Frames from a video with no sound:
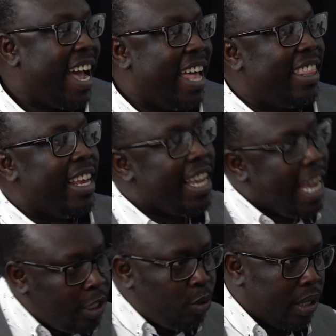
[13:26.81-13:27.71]
And then
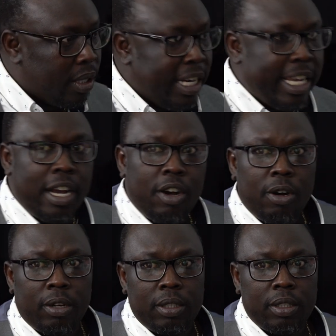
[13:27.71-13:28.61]
guess what? Later
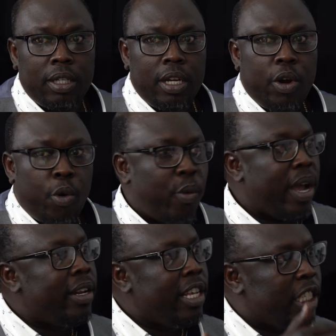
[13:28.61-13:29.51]
on,
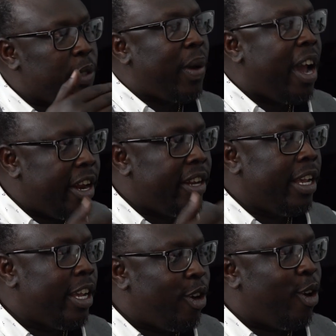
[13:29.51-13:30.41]
when the expiry
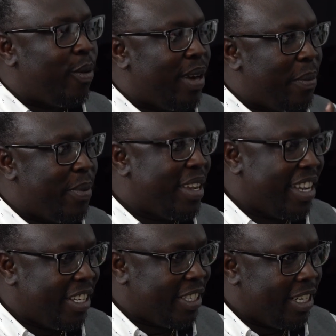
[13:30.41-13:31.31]
date of the
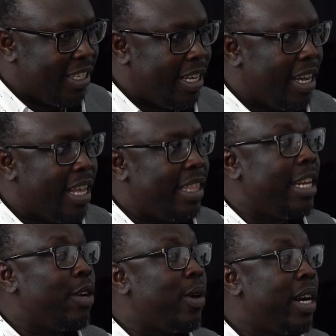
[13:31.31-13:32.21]
application is done, and then
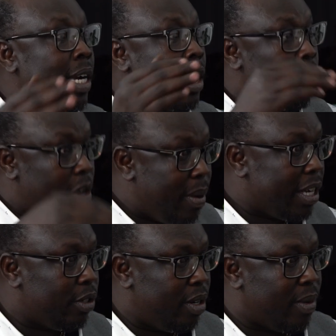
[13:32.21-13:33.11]
they want to go back
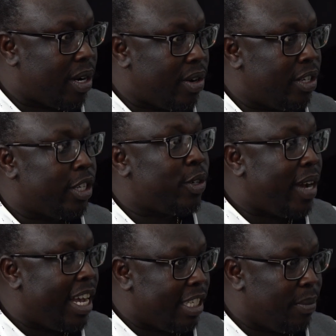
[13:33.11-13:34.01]
to immigration to
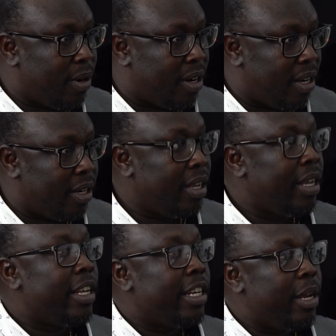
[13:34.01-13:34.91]
ask about it,
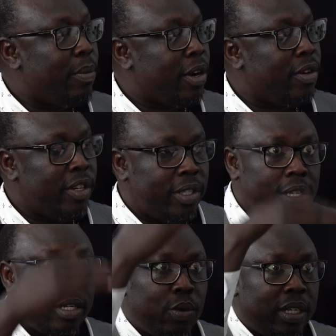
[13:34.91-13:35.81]
the immigration
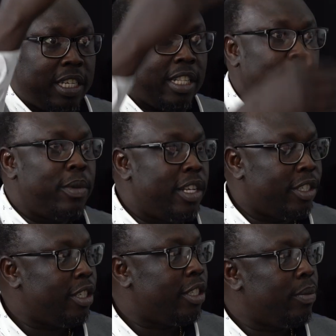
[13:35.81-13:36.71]
will tell them in the
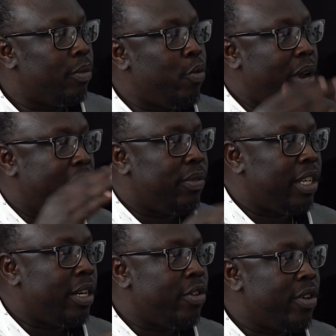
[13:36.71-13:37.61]
system, we have
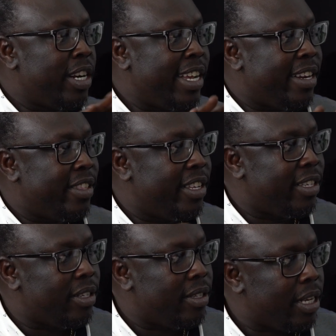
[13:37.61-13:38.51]
sent you a letter in this
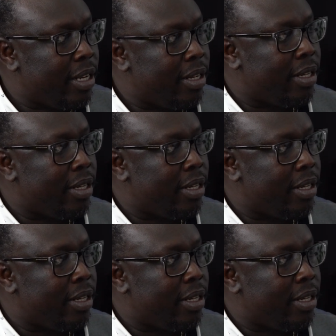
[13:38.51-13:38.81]
certain,